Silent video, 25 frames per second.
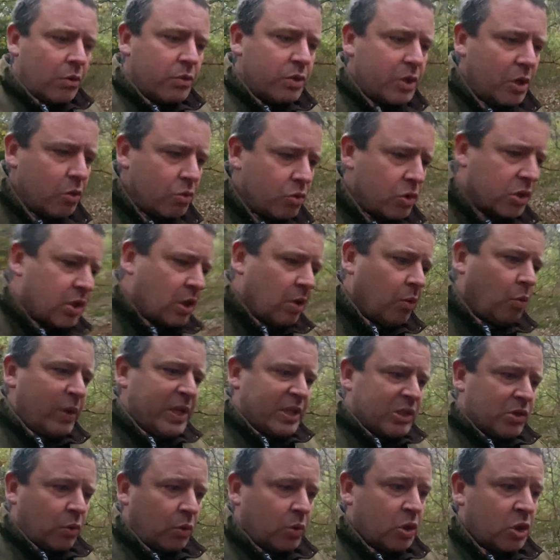use the
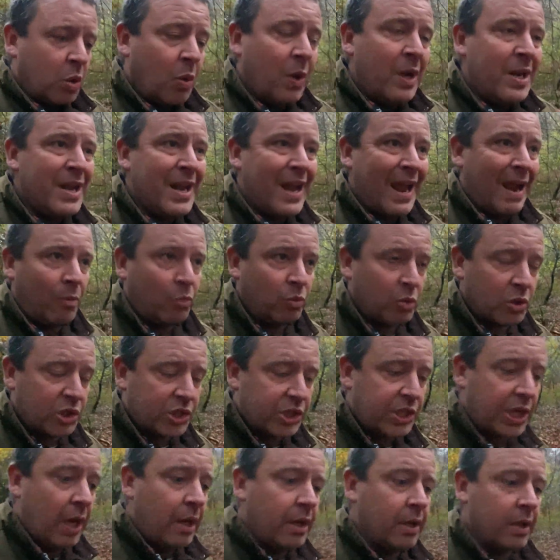whistle to
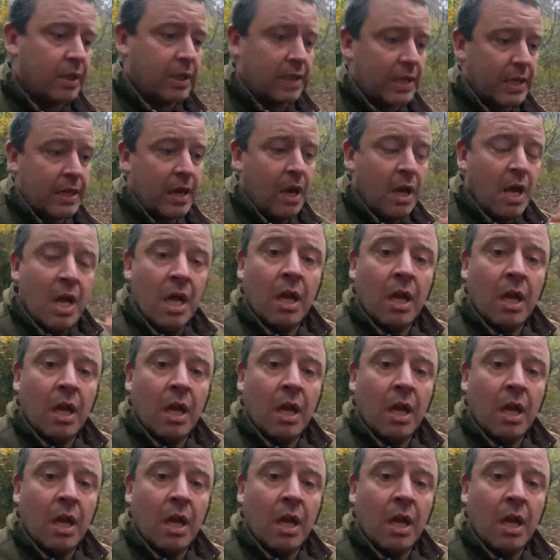announce the